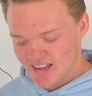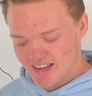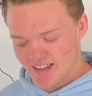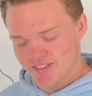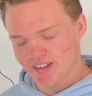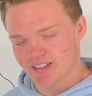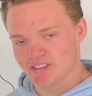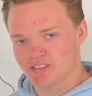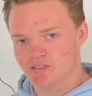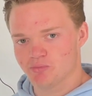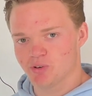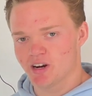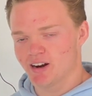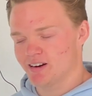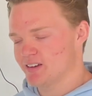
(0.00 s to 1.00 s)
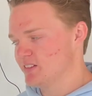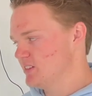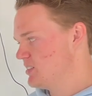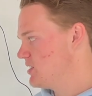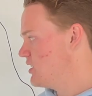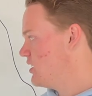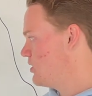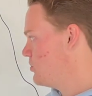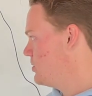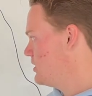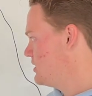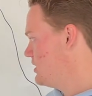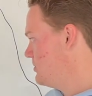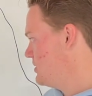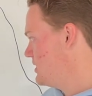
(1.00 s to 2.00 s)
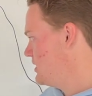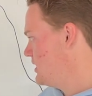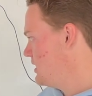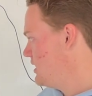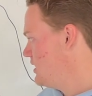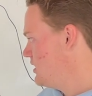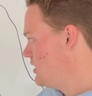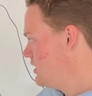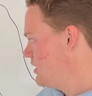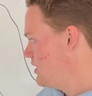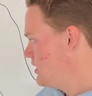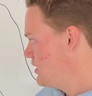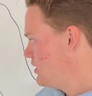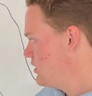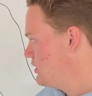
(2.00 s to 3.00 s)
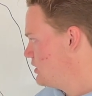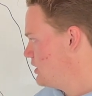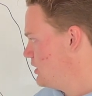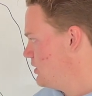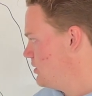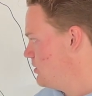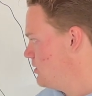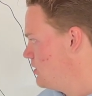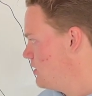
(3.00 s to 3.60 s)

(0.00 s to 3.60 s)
and that's the miraculous conquest of a city. So